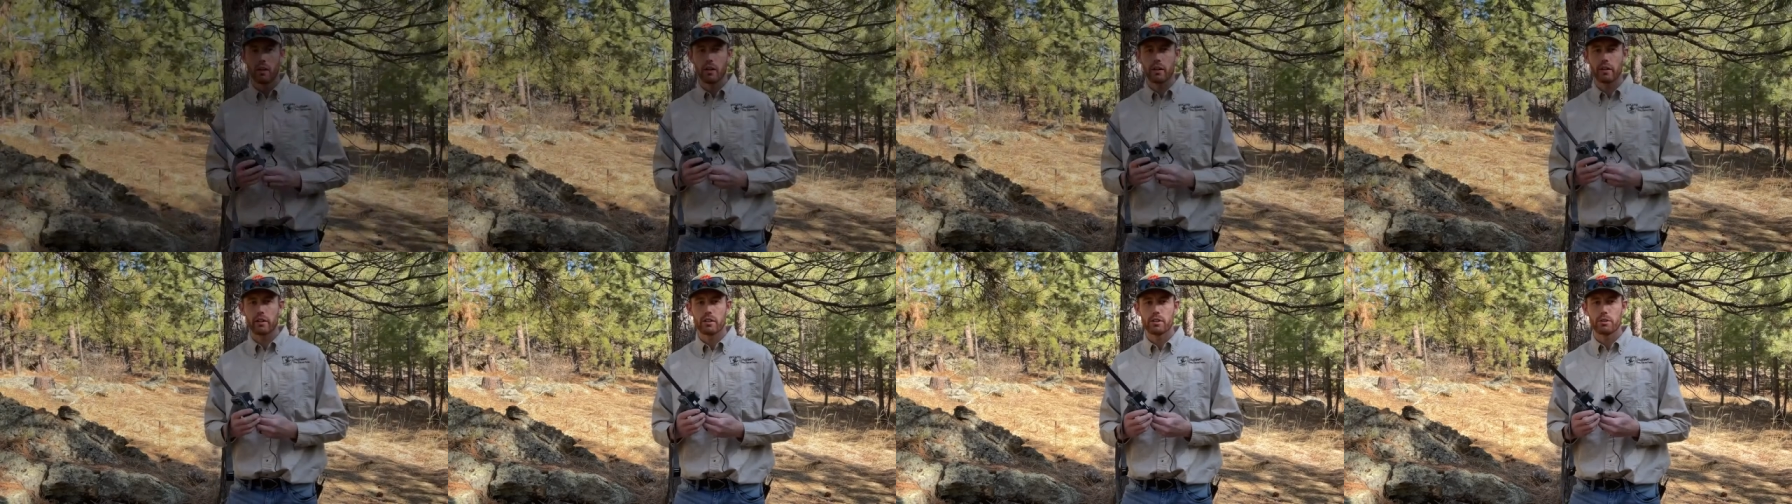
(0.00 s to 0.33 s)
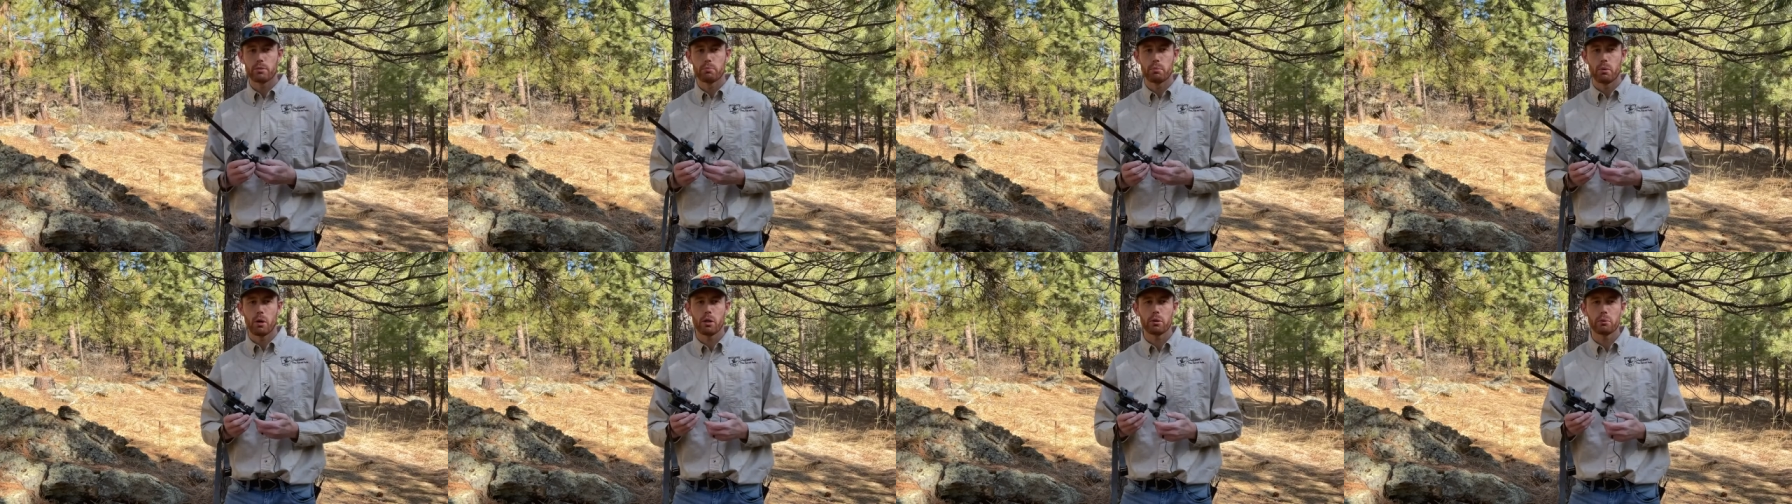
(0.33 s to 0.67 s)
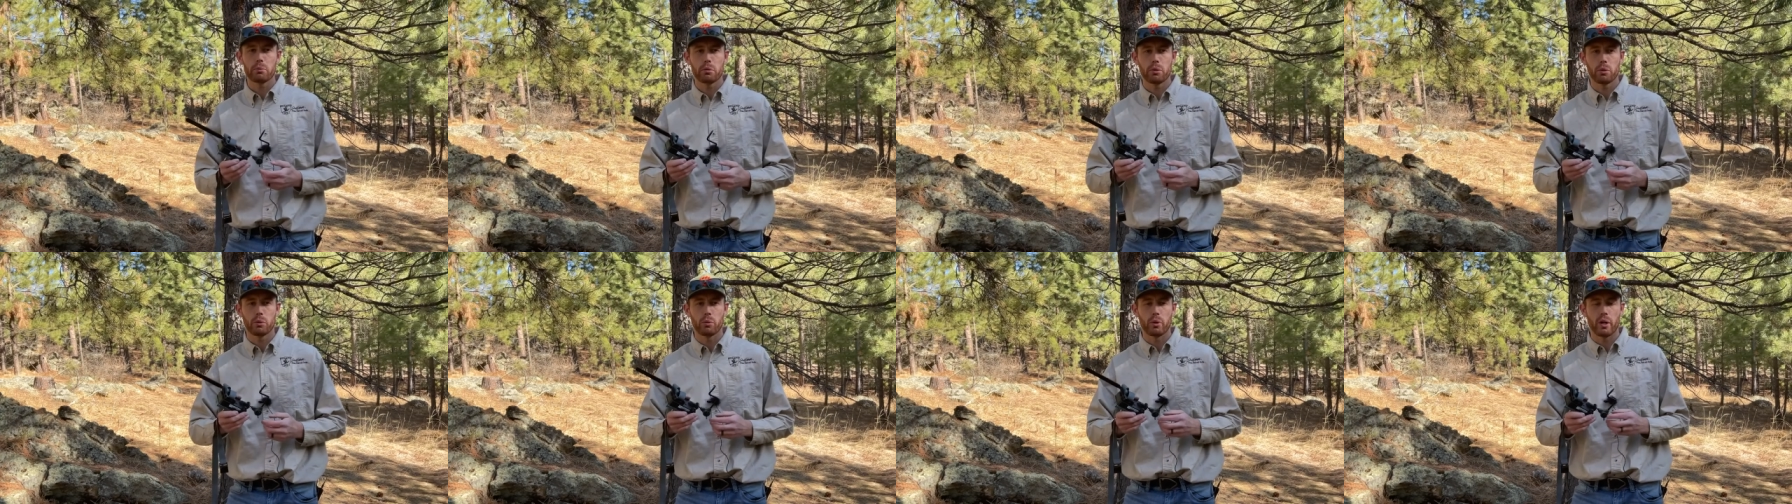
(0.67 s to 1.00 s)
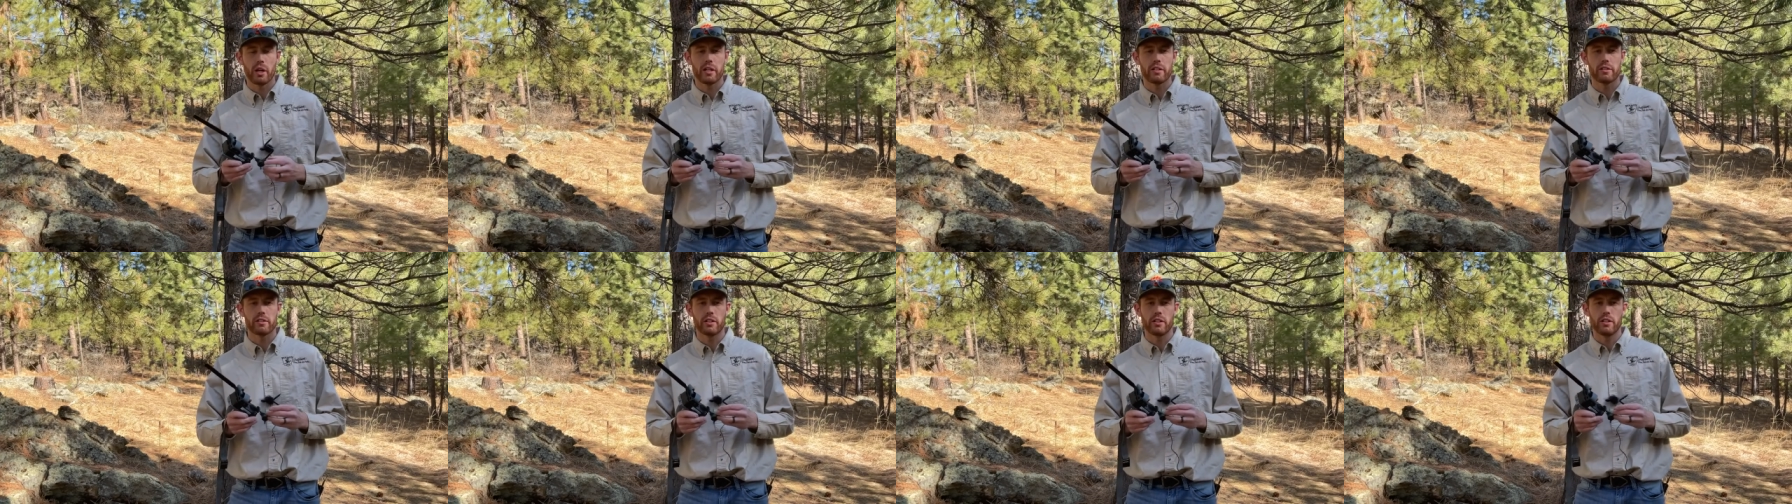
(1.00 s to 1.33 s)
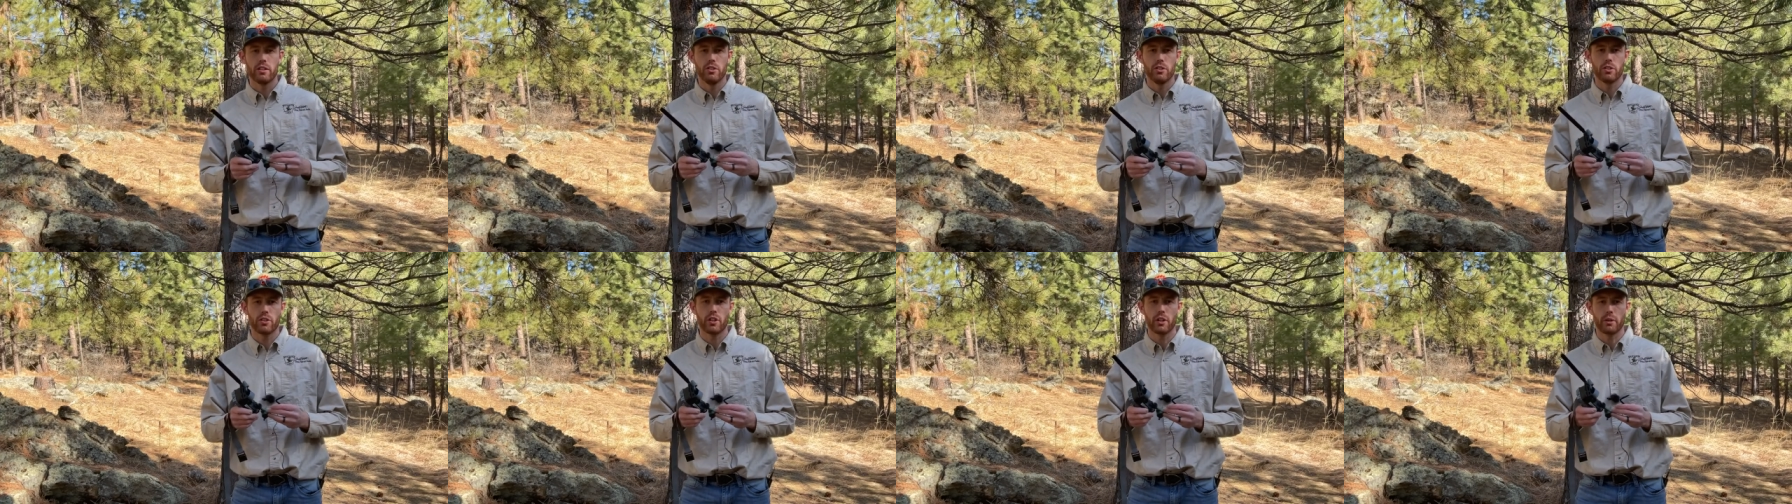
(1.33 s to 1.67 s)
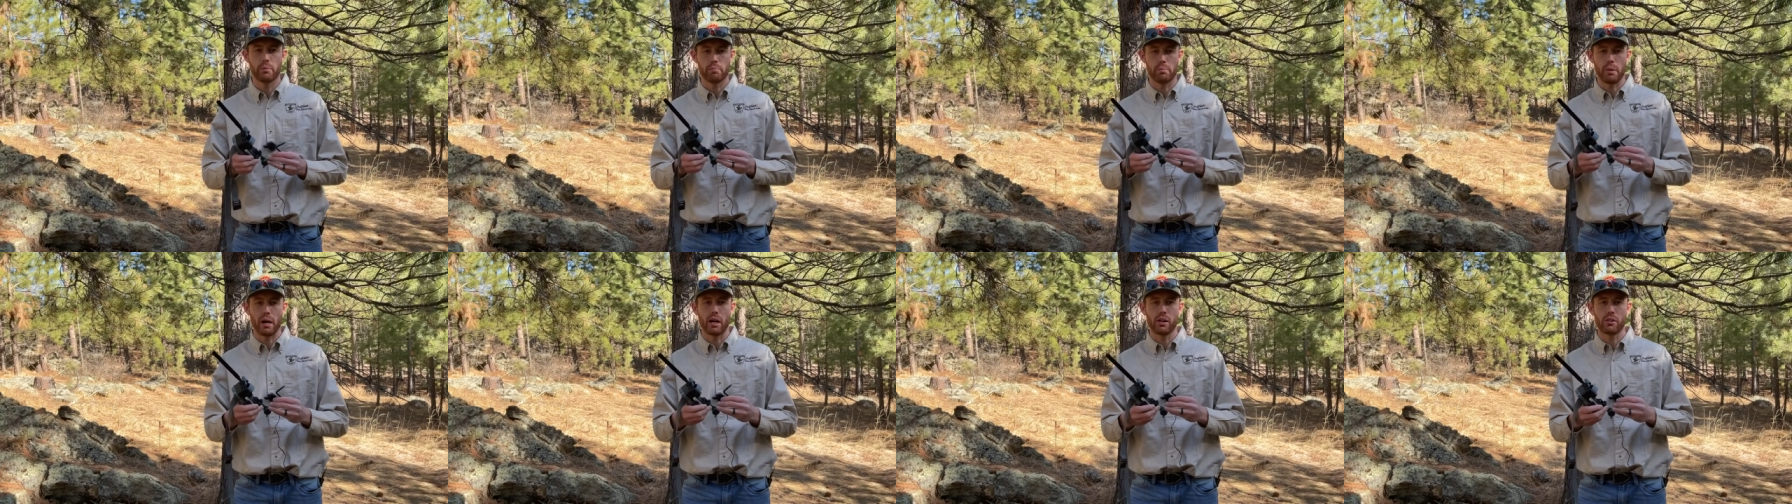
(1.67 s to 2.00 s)
All right, there's multiple ways that you
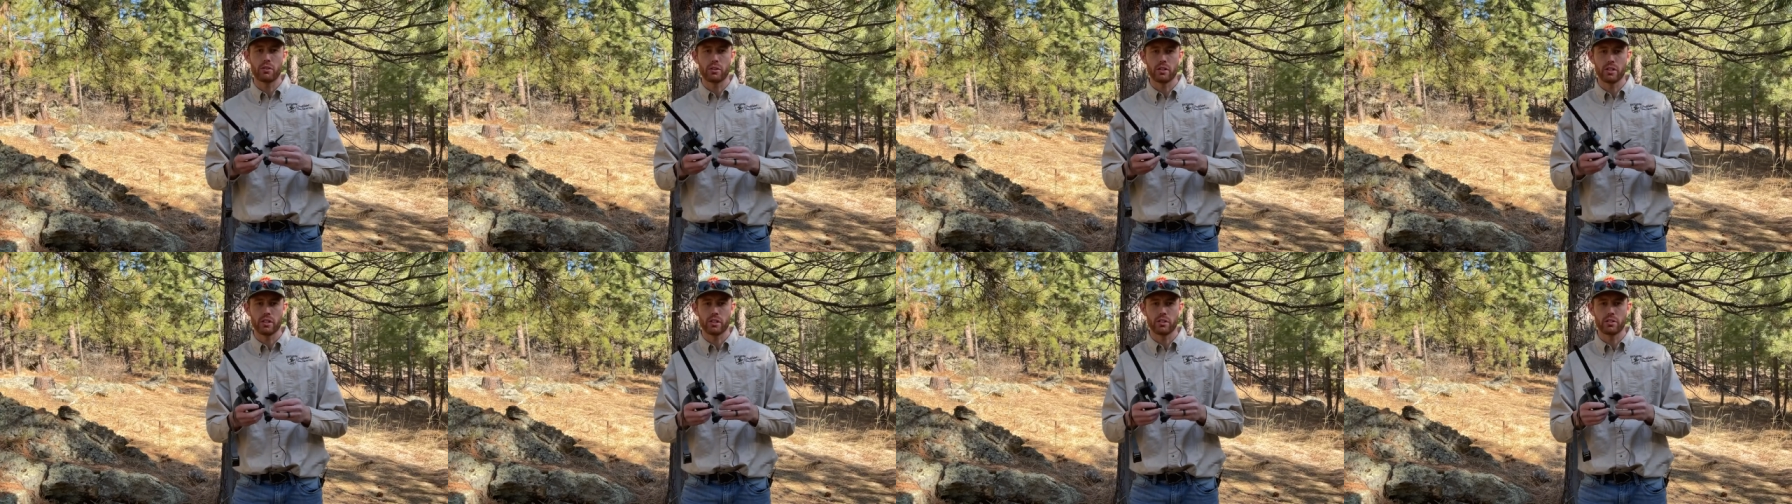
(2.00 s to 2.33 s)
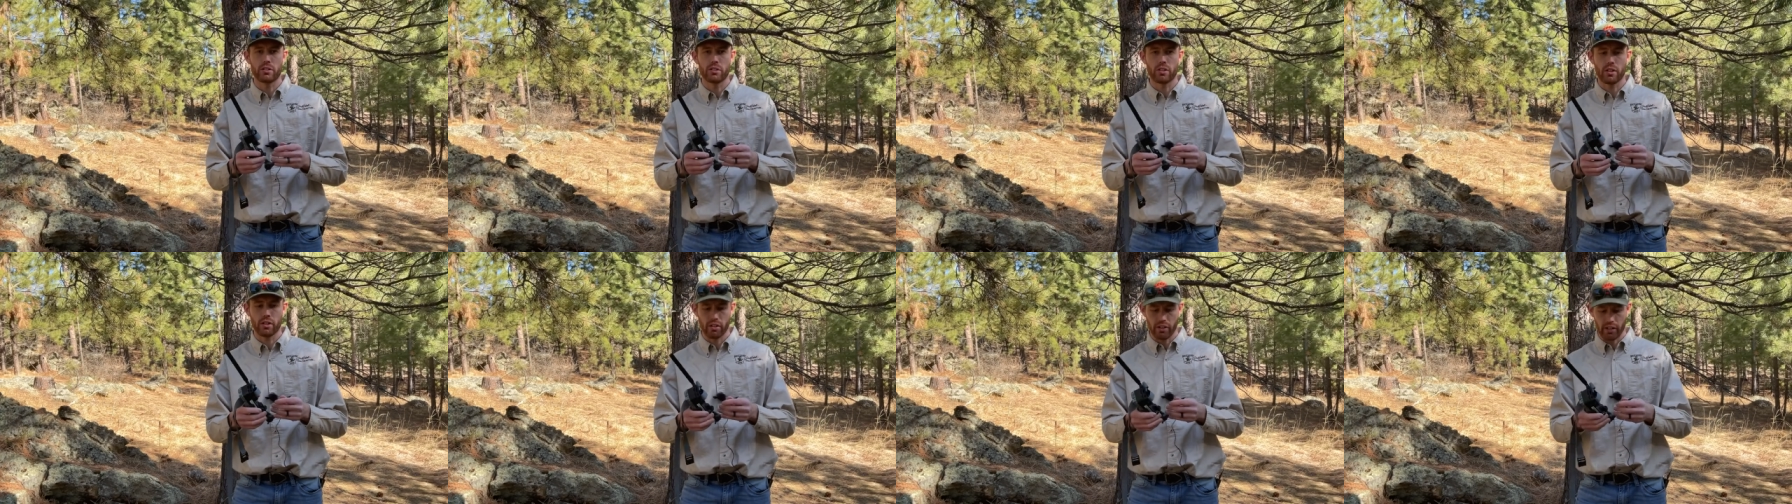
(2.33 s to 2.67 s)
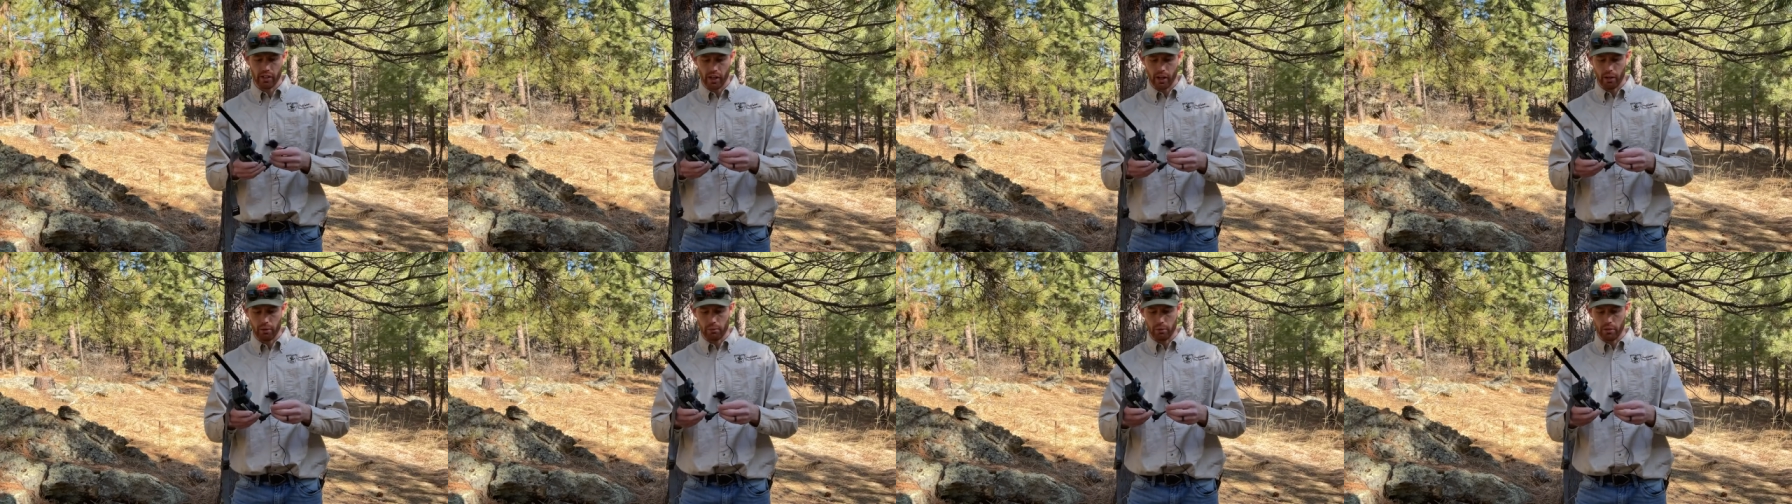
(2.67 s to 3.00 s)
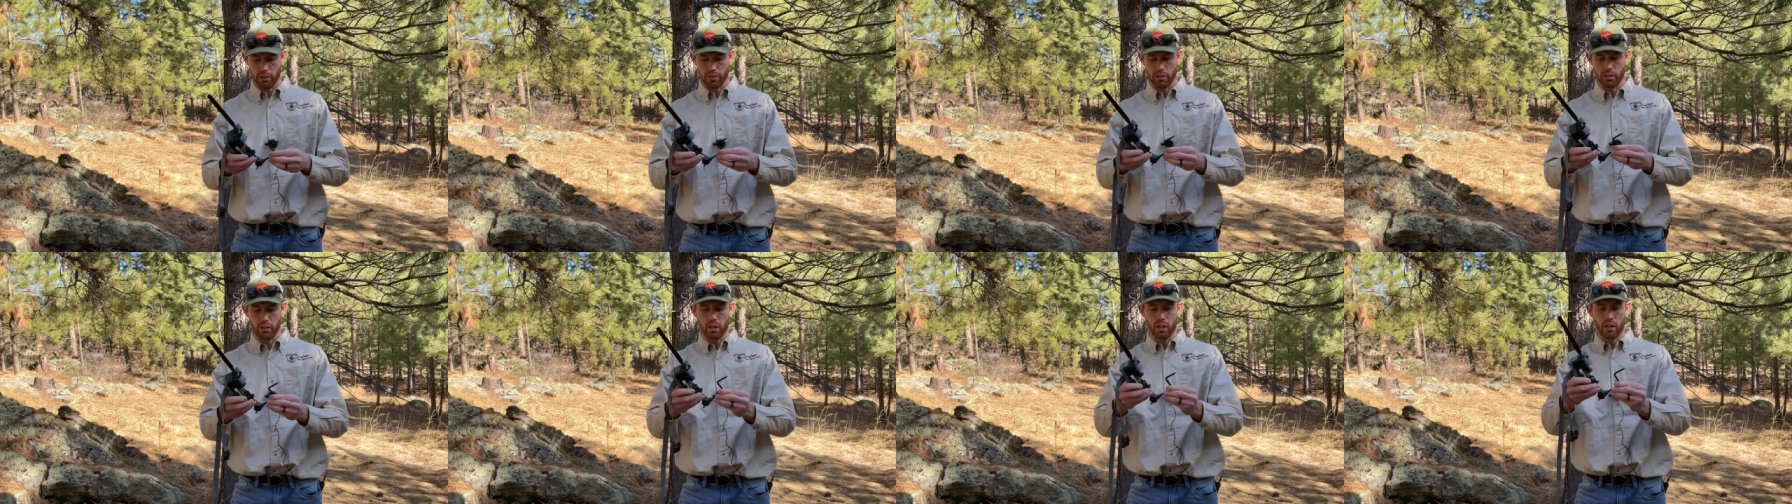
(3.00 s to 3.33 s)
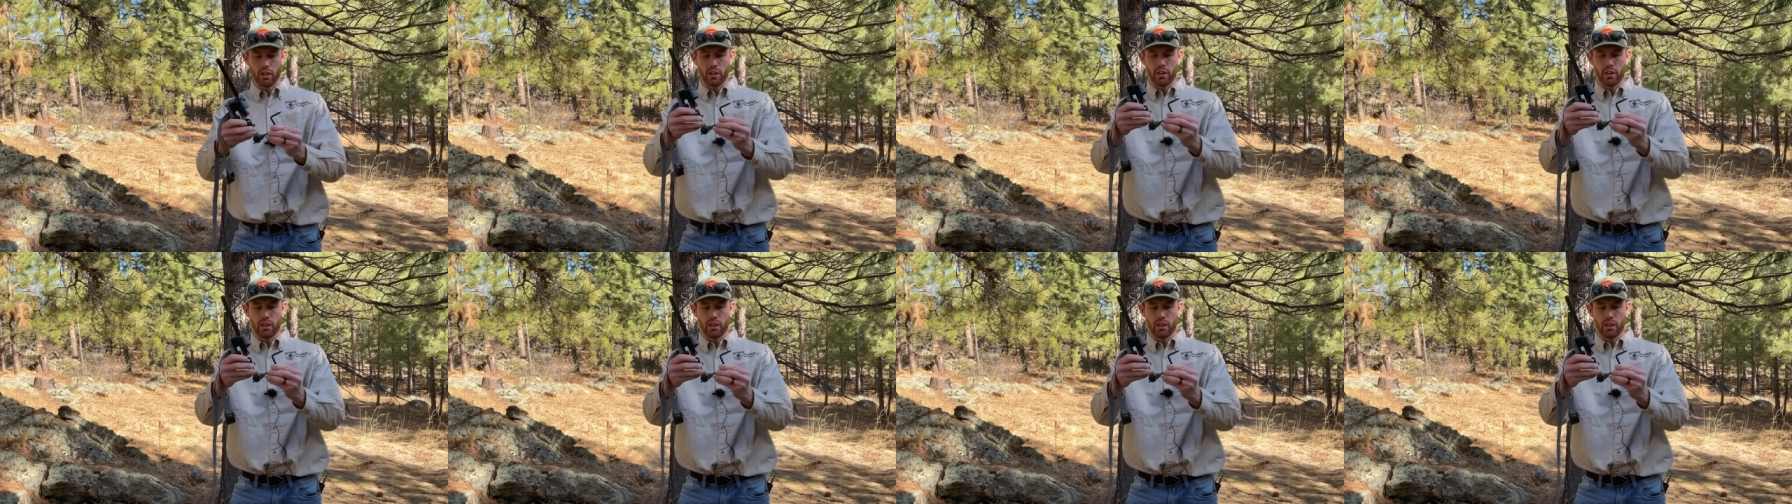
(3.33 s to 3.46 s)
can mount these trail cameras.